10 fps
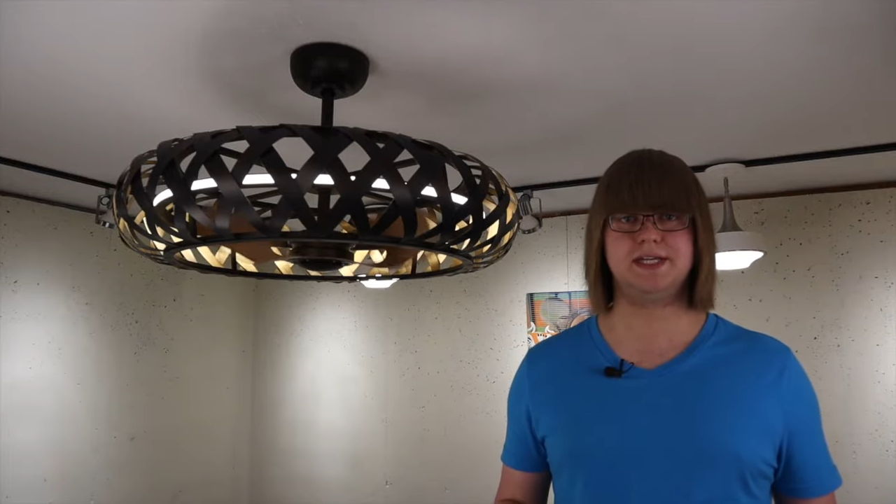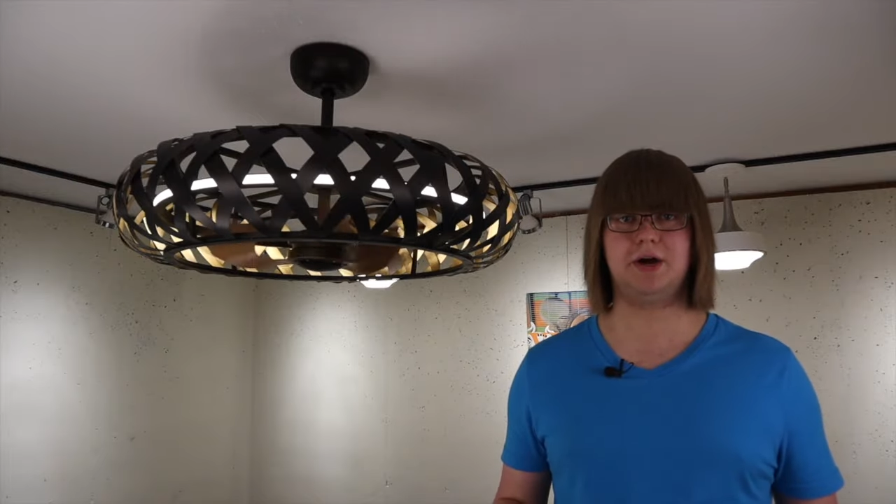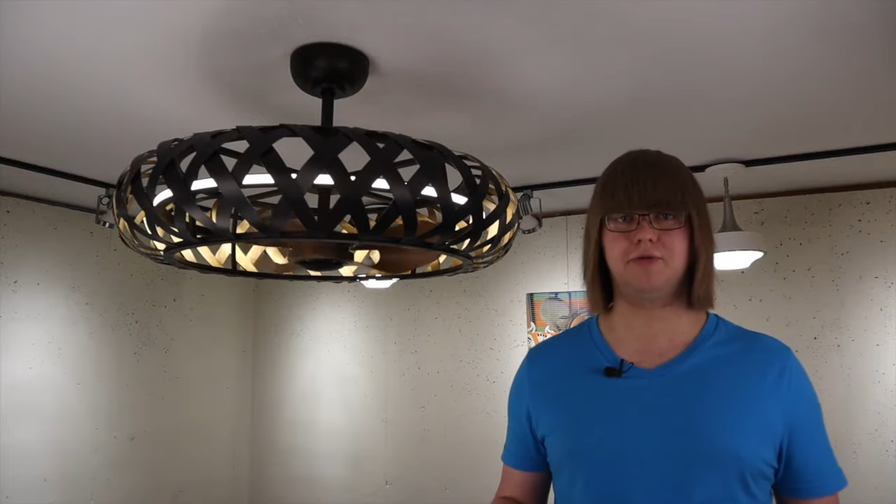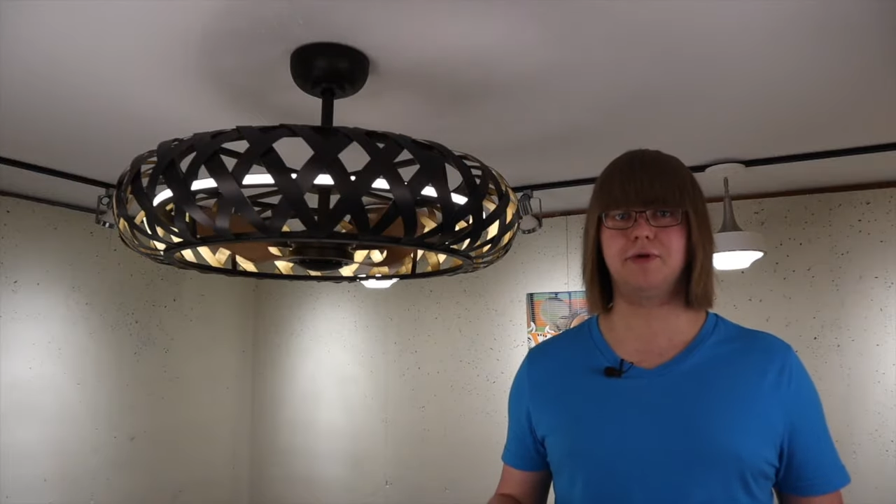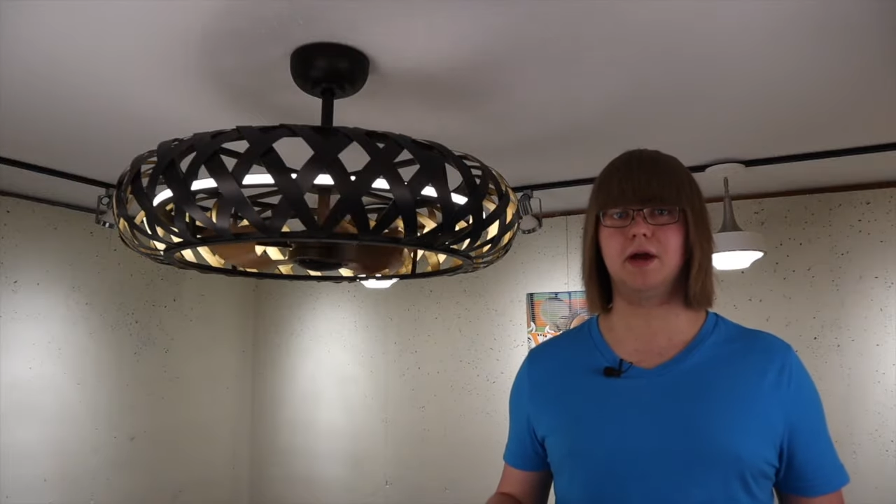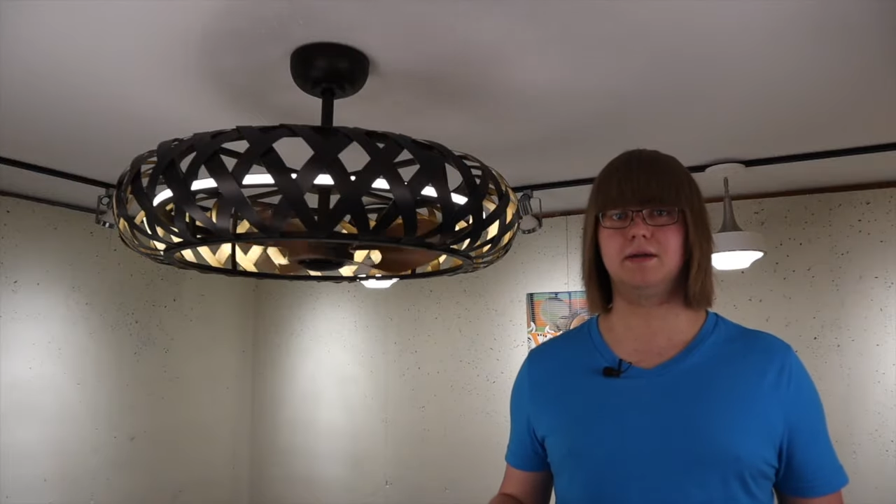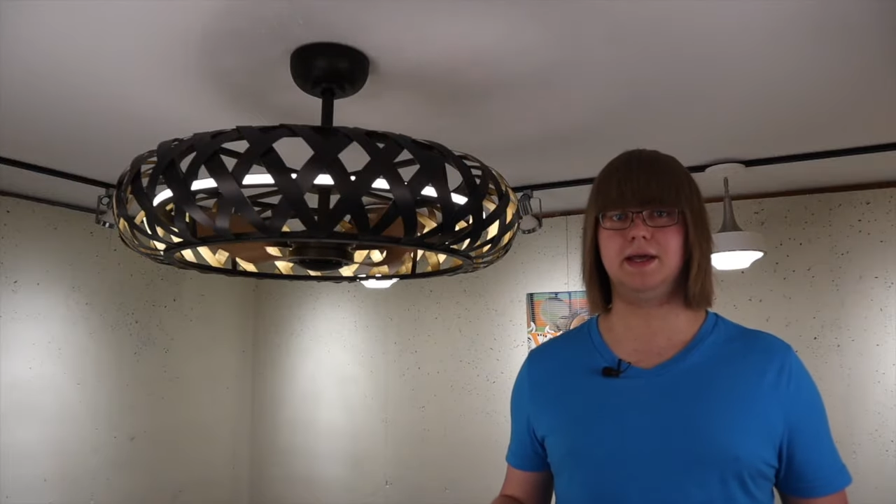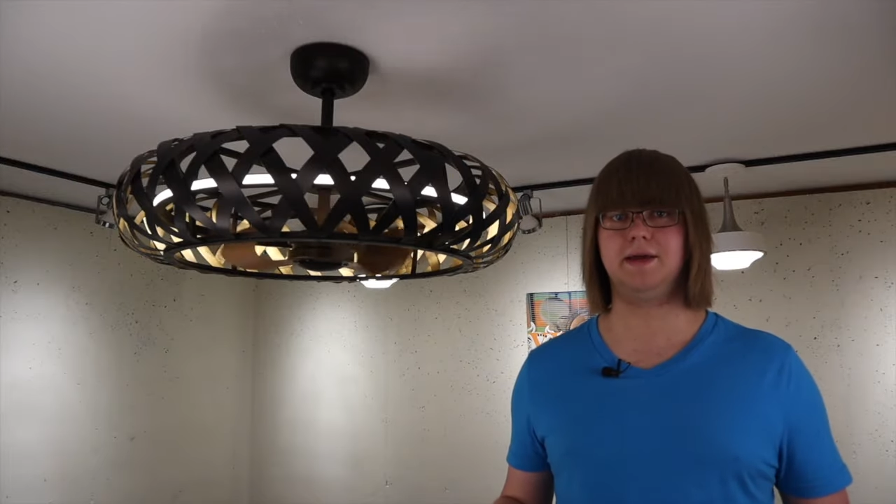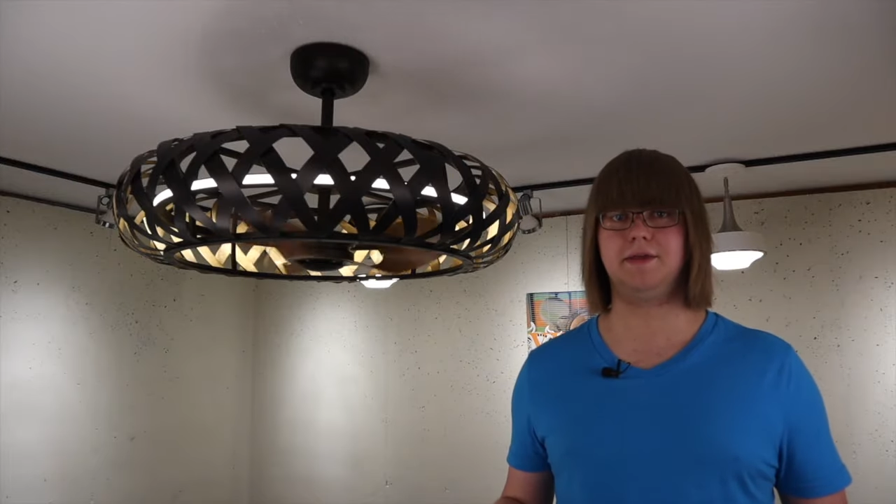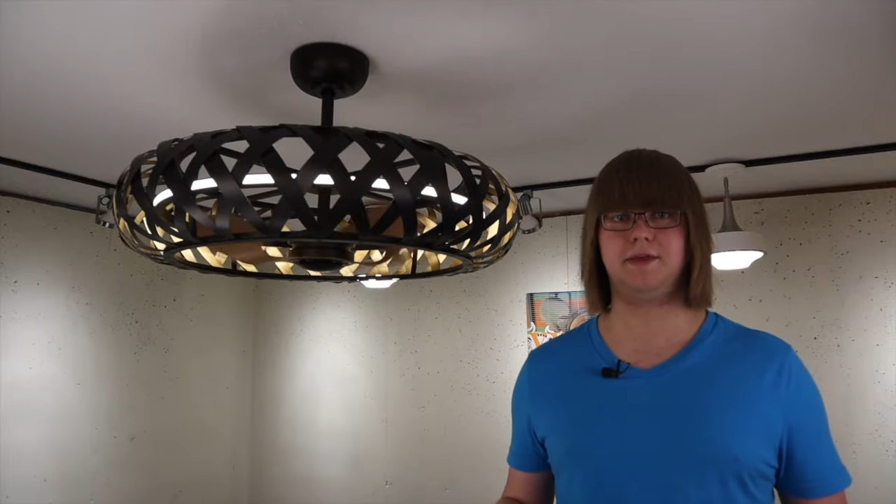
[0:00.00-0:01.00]
Downrod
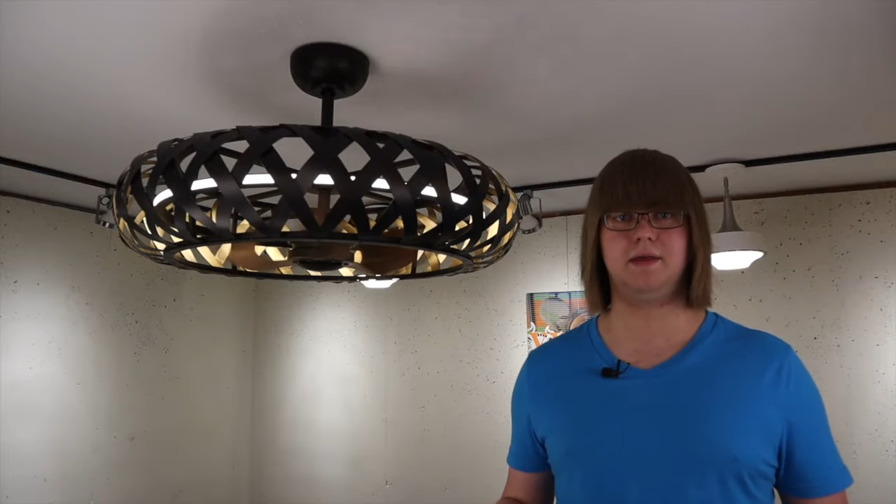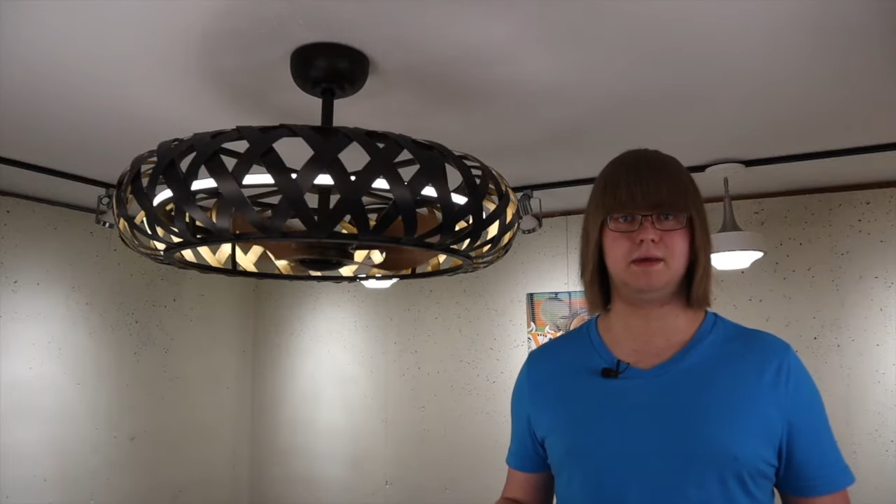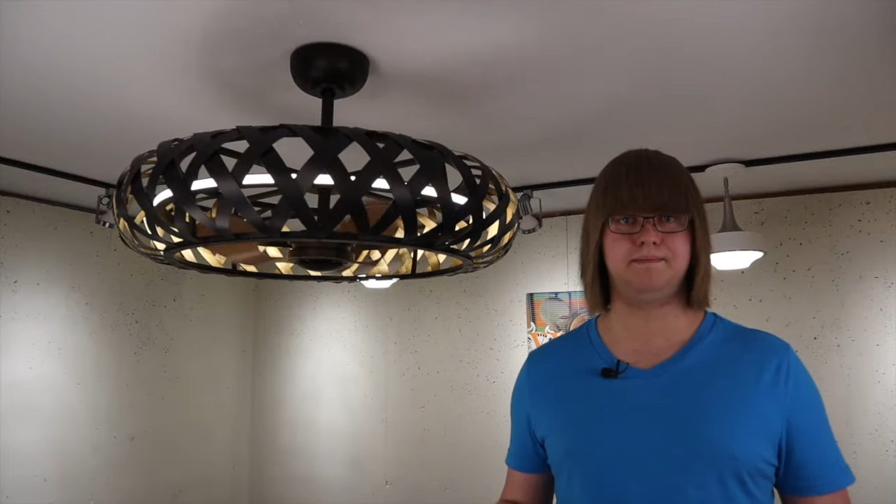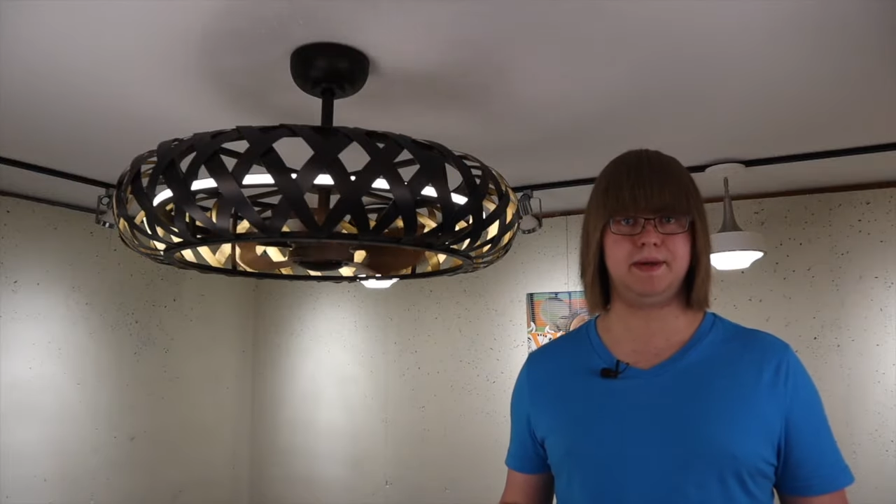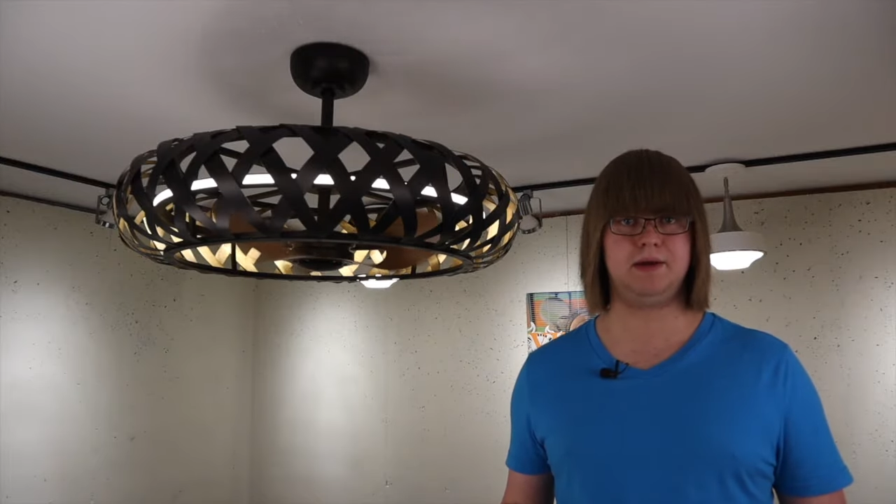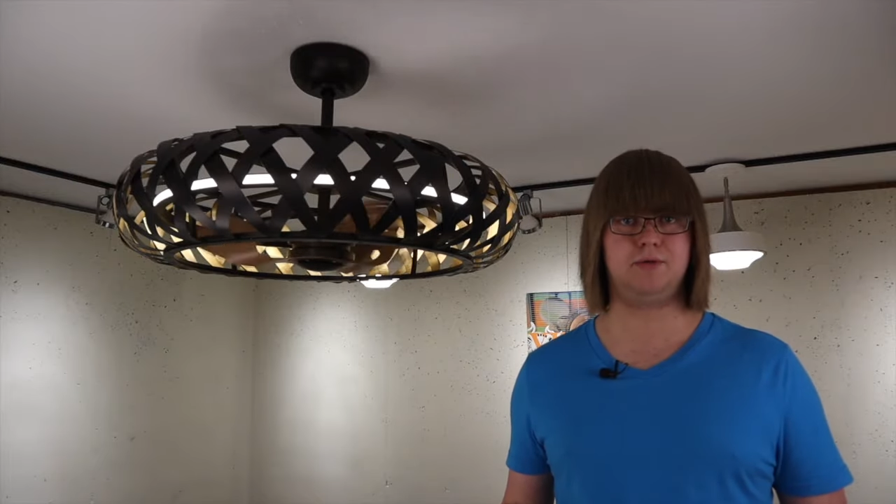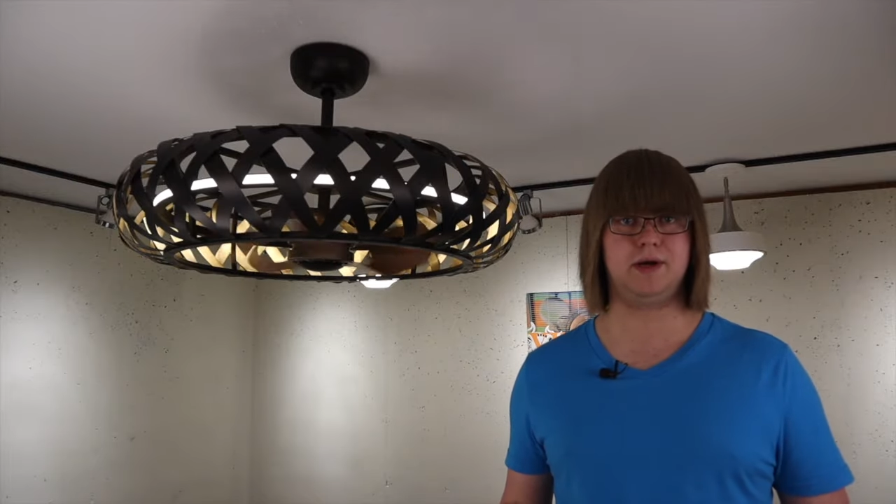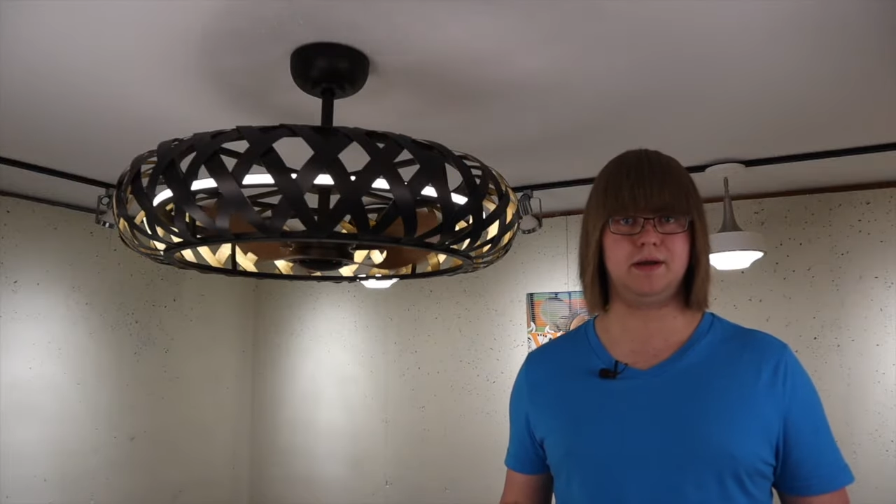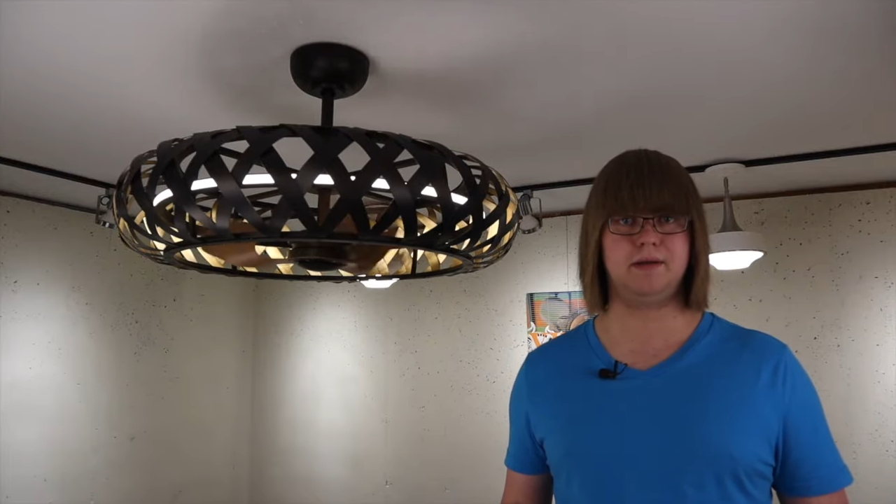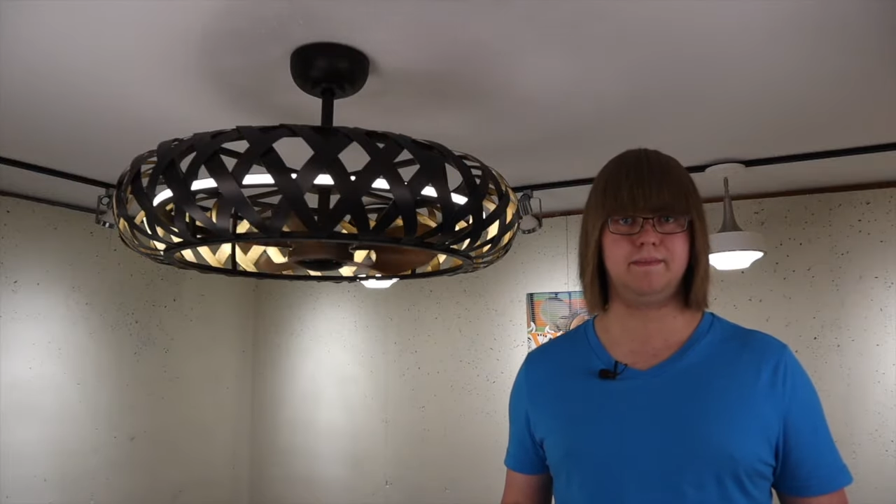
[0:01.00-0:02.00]
length is a big
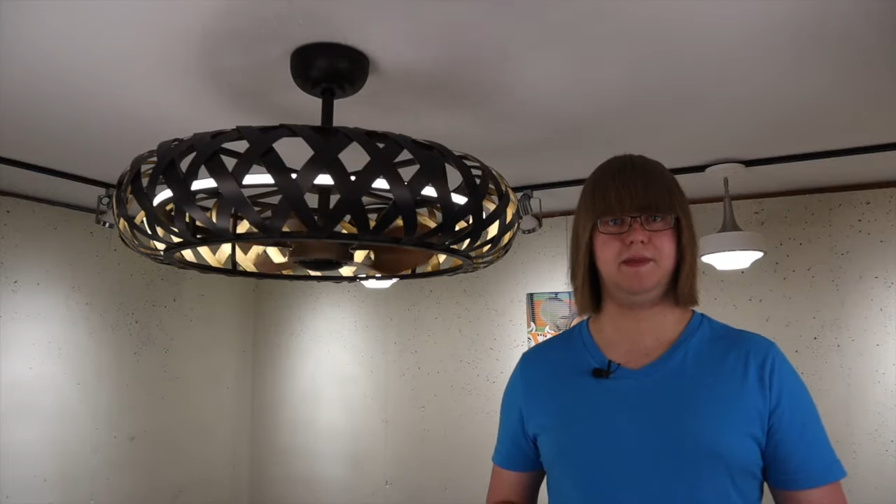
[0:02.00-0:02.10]
one.